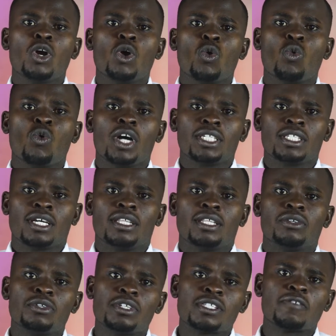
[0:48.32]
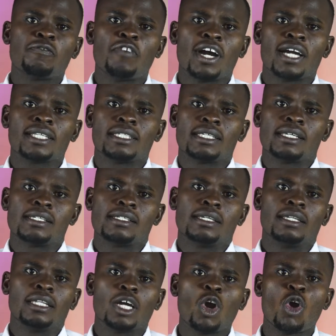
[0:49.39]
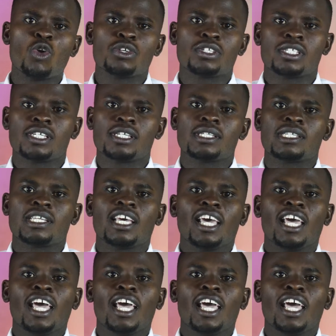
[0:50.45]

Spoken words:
what are the risk factors and the causes